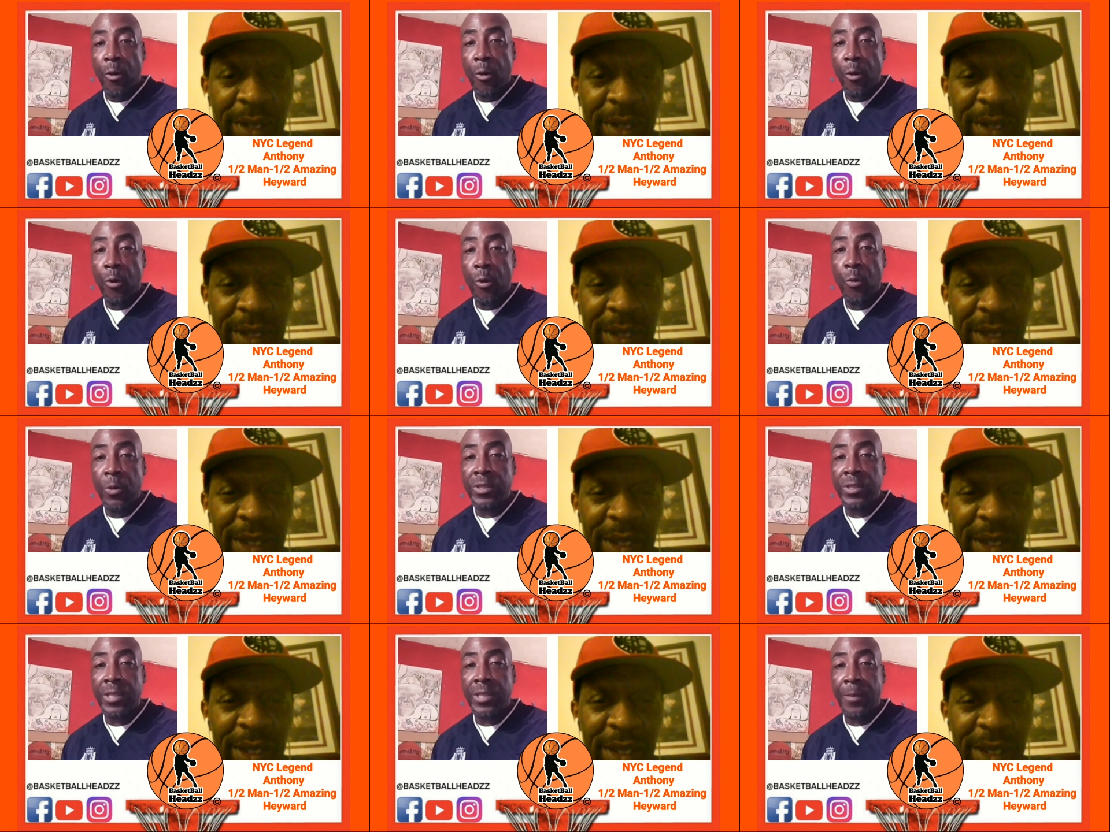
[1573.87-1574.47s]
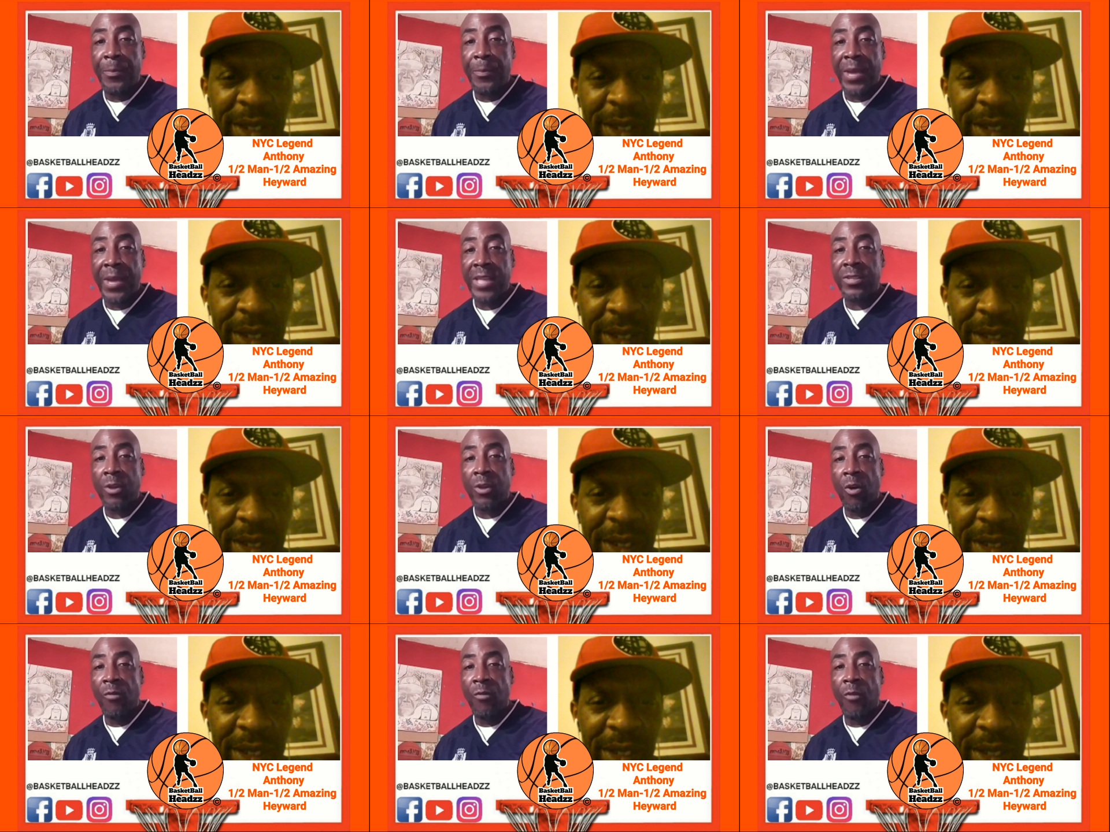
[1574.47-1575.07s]
Speaker 1: who was the
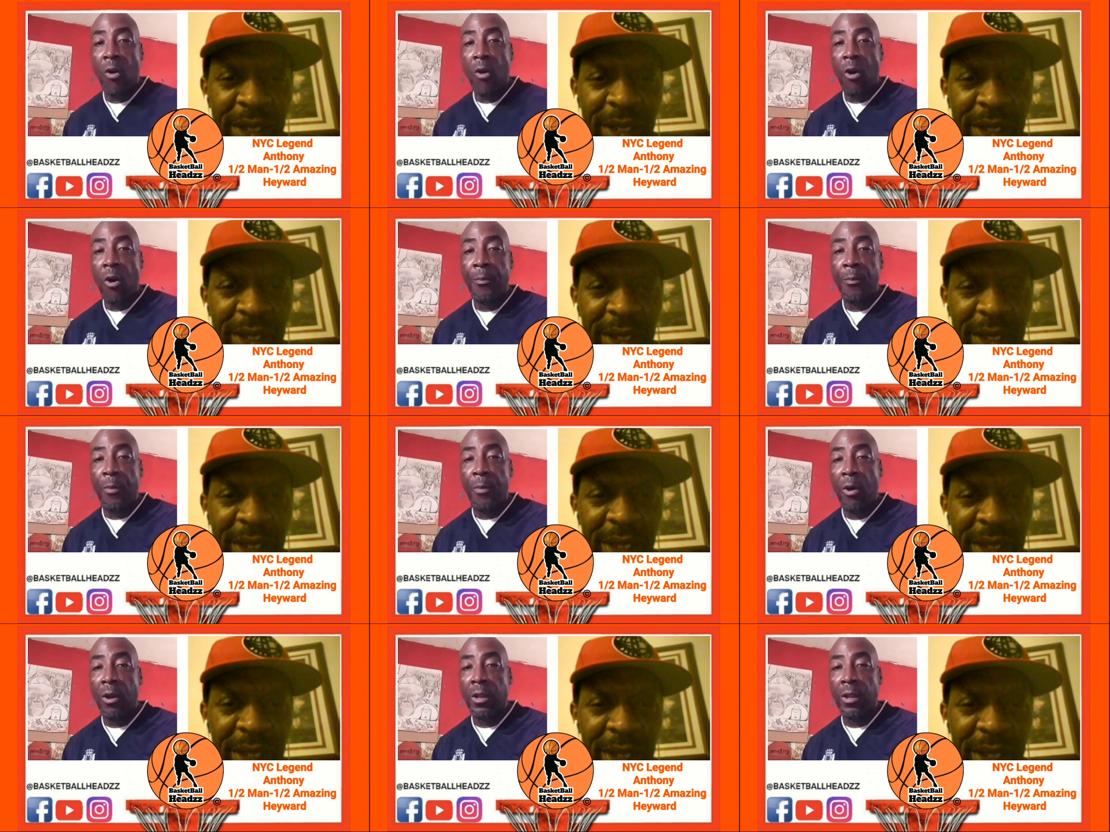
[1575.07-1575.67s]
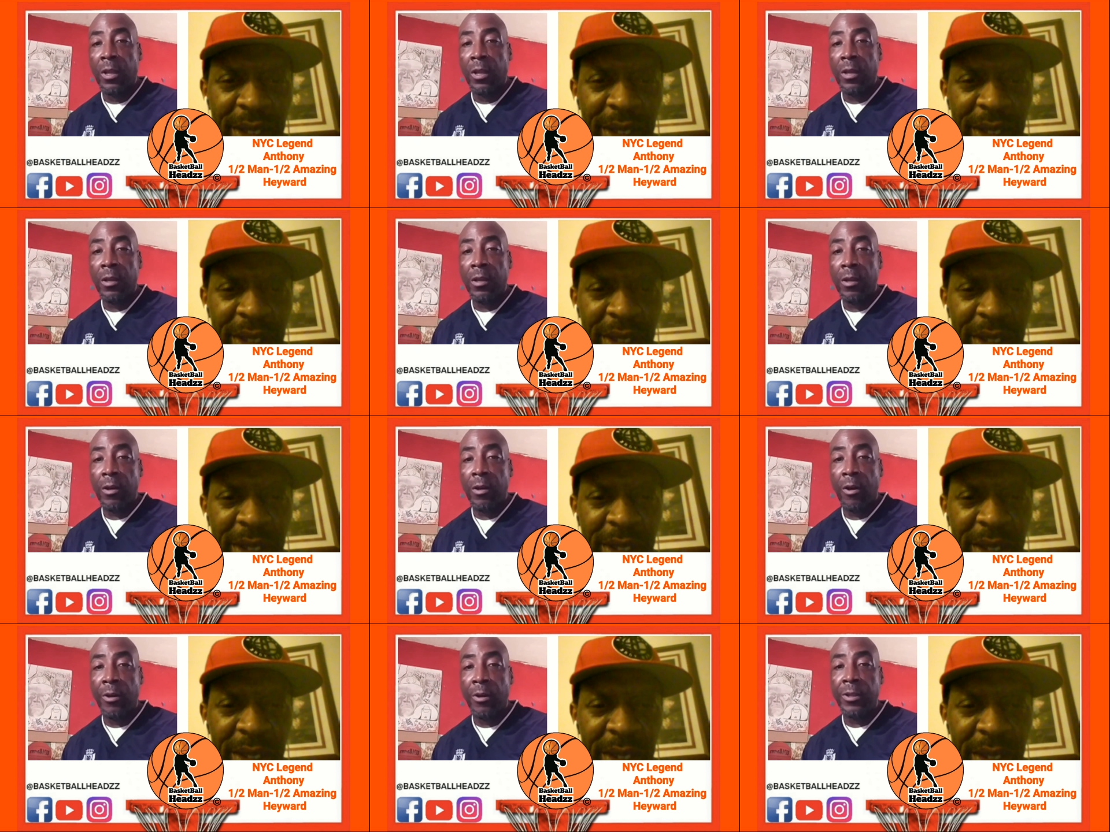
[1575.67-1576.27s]
best overall
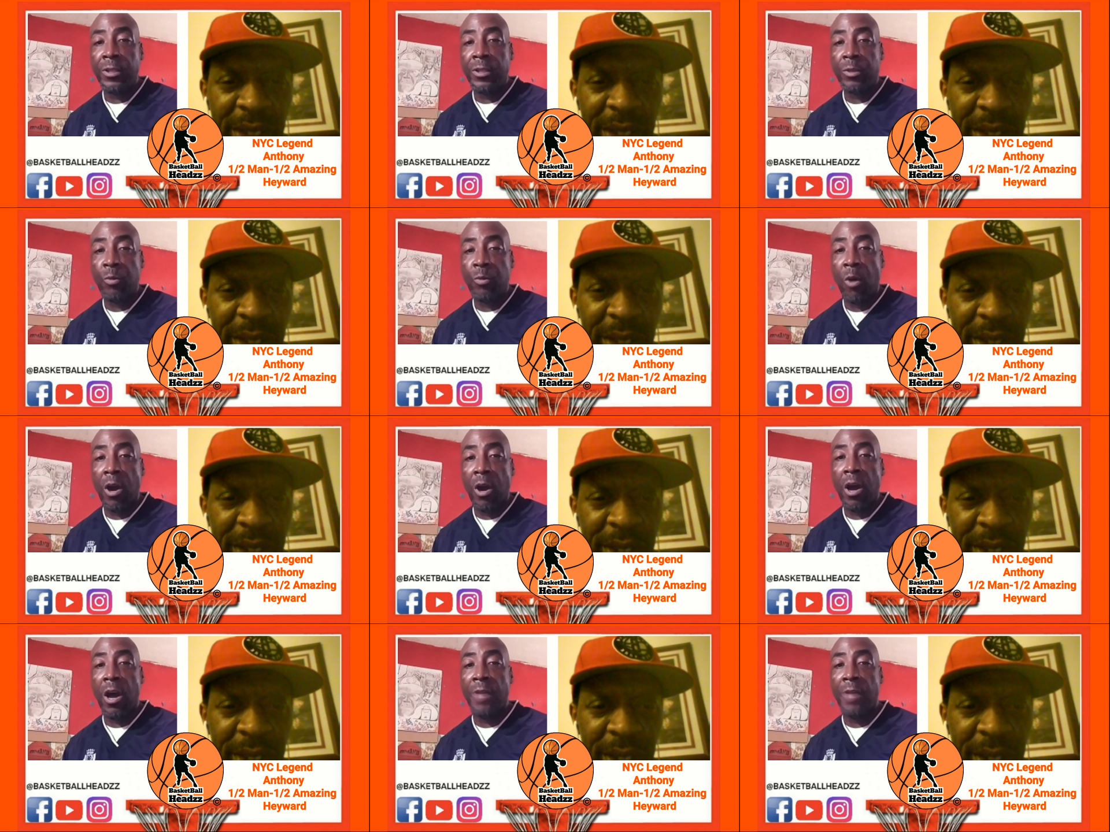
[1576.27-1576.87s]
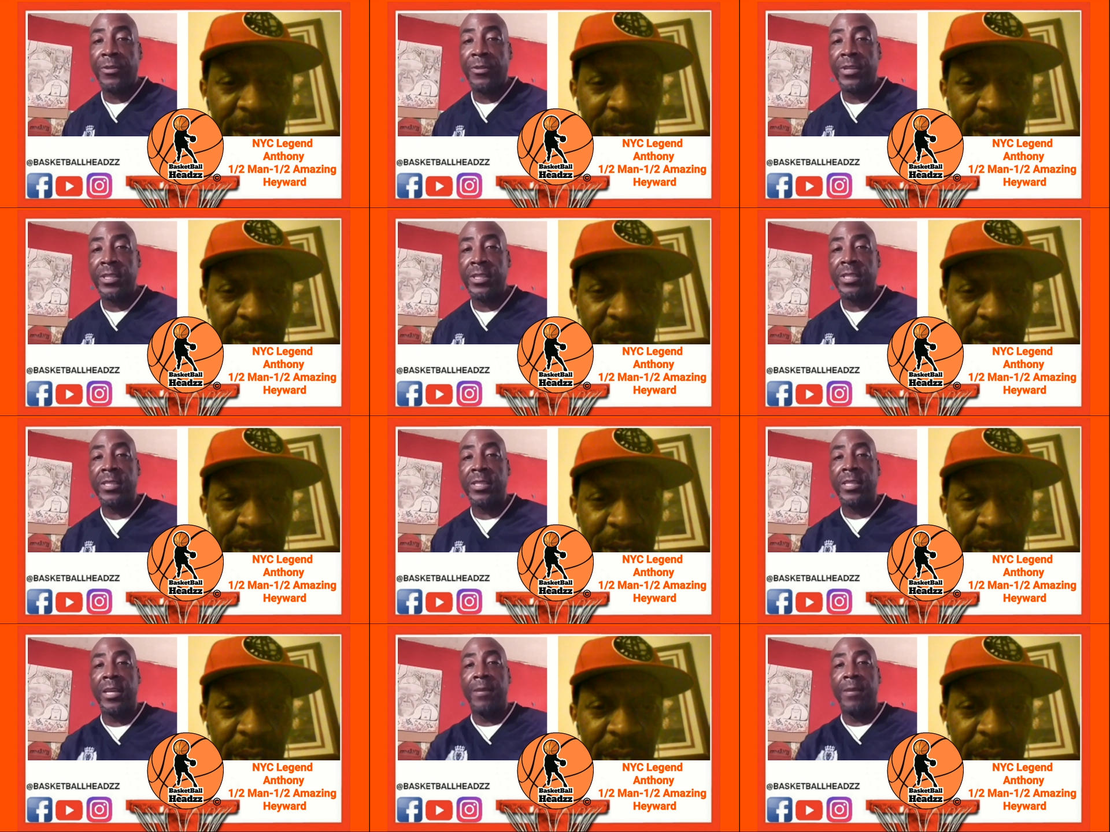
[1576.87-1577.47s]
baller on the squad other than
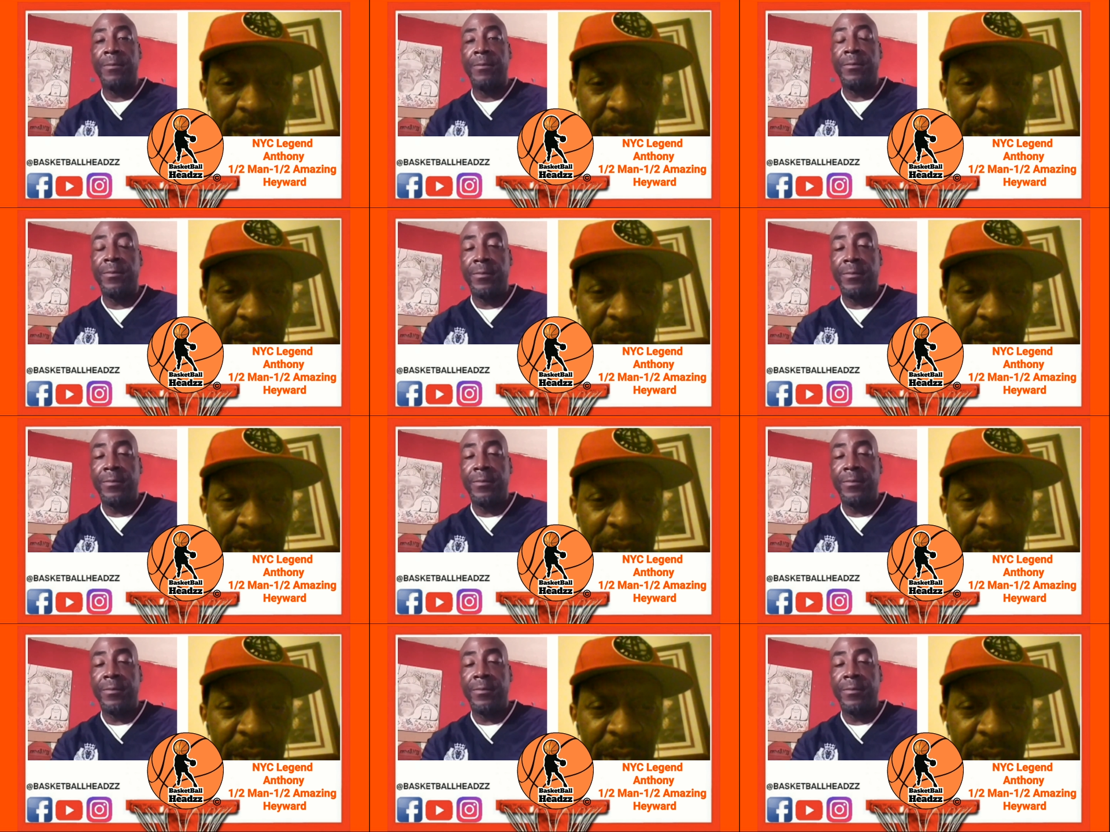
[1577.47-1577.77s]
Skip?